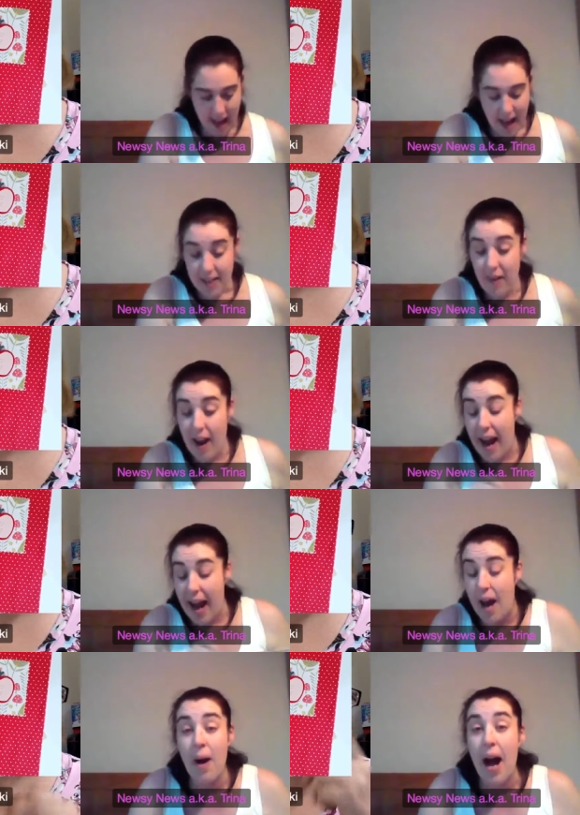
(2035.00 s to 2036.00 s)
I'll have right, to
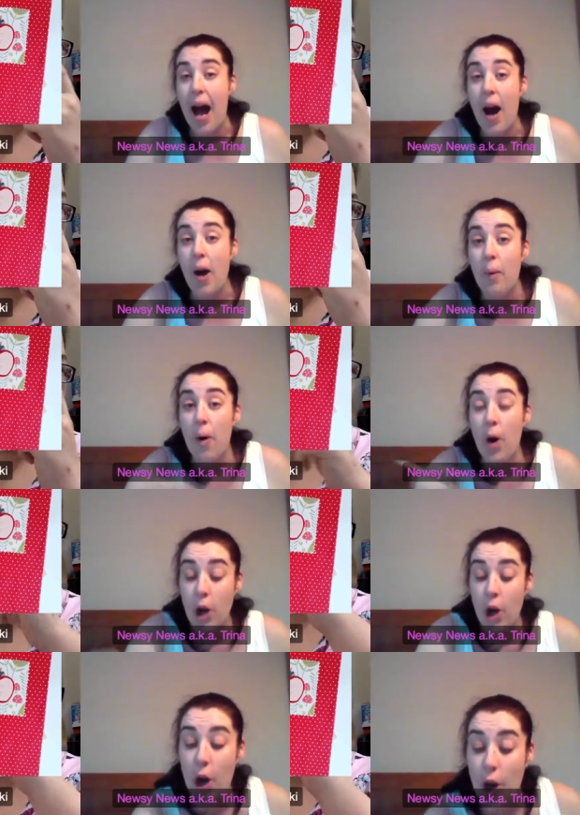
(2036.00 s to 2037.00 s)
find, see if I can find some
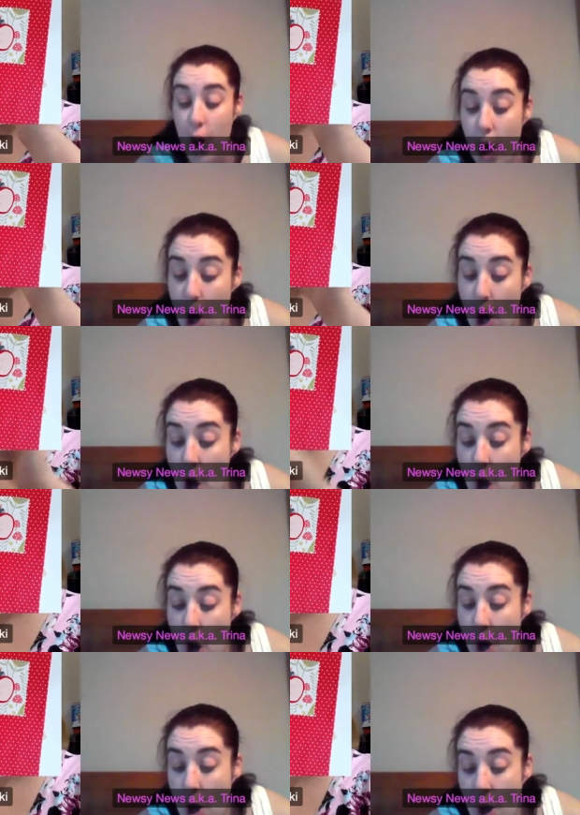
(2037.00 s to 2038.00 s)
out that I made
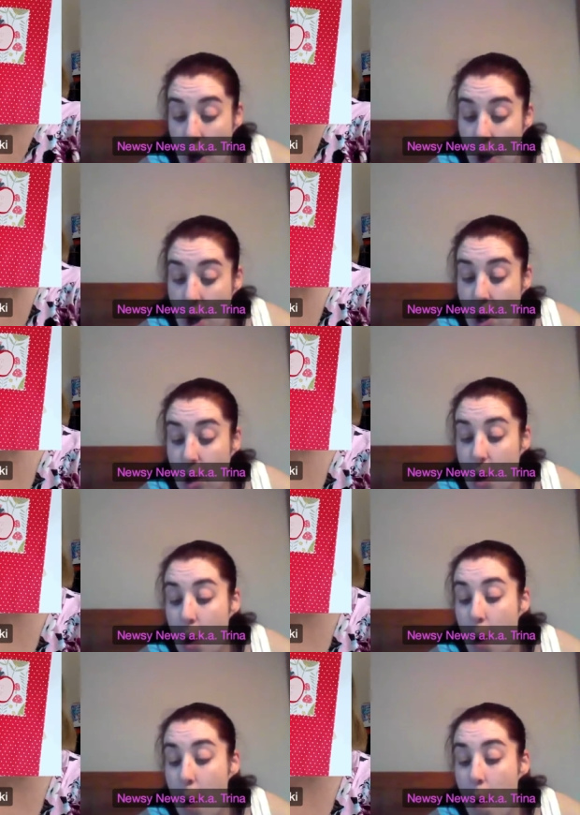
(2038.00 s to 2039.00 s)
previously.
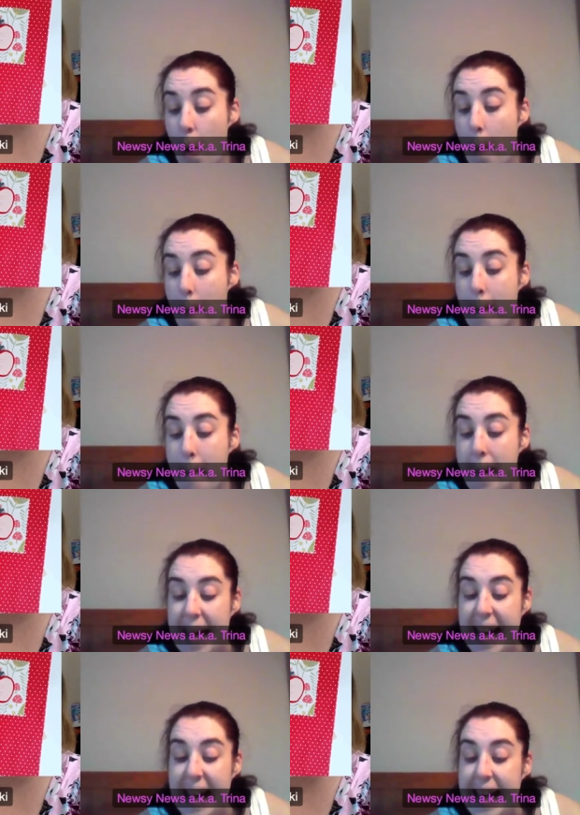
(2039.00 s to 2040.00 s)

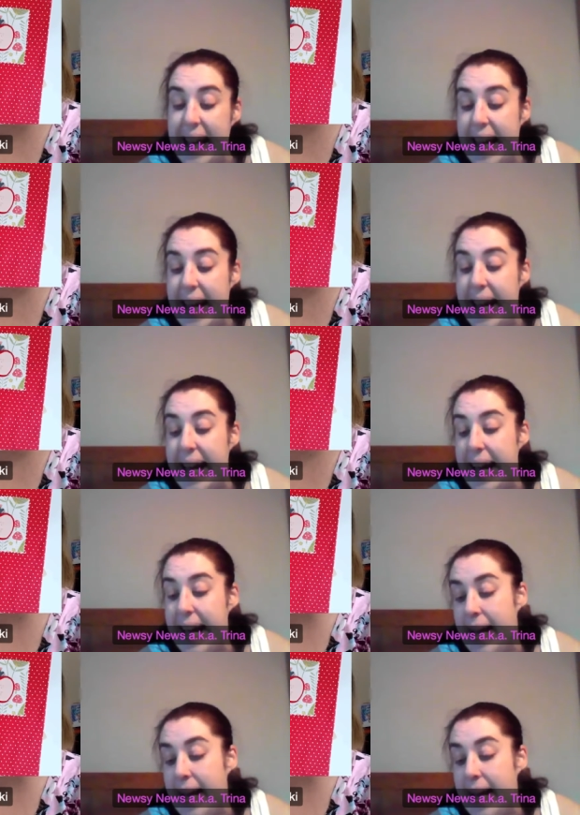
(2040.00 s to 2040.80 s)
Kumi Hemo.